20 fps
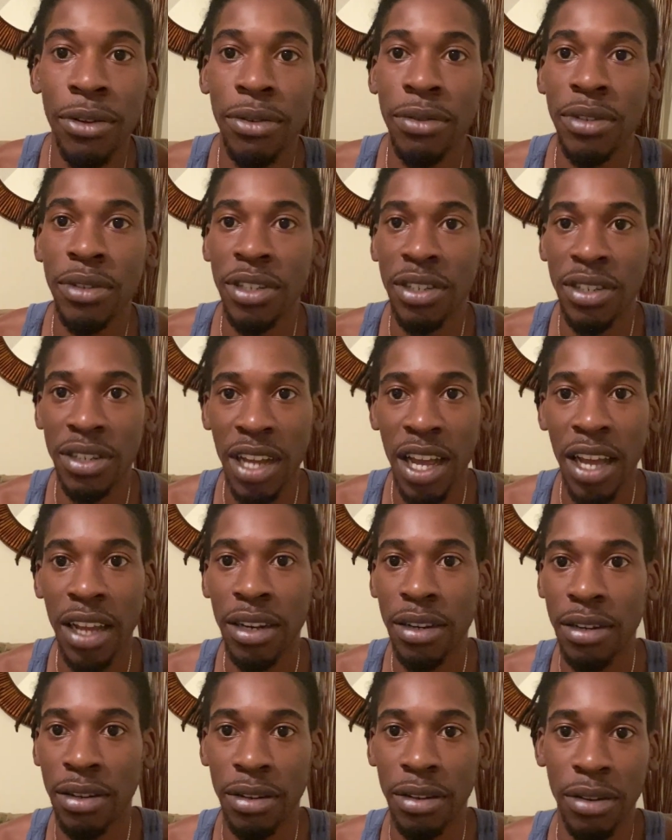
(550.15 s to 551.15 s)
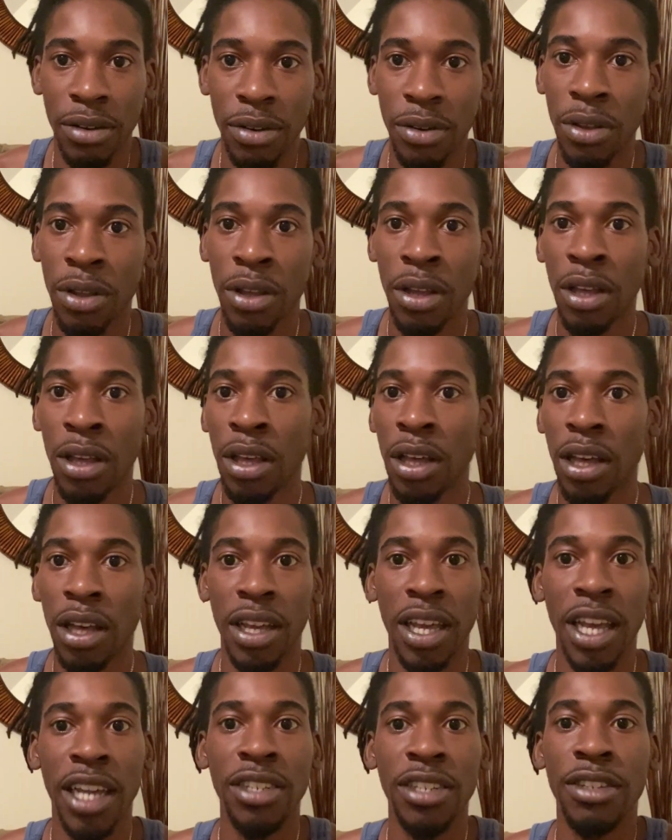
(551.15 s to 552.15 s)
It's not a
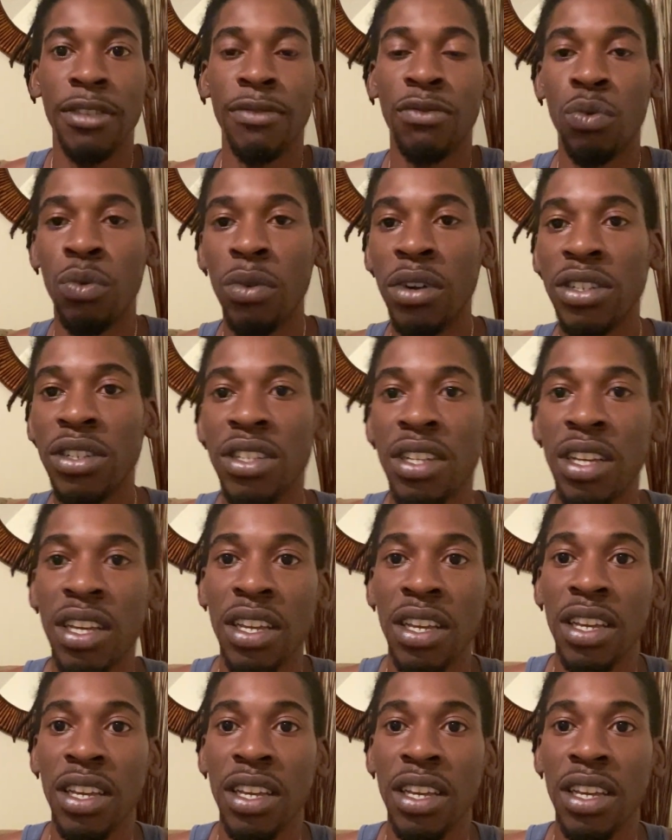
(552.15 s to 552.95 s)
case of wanting.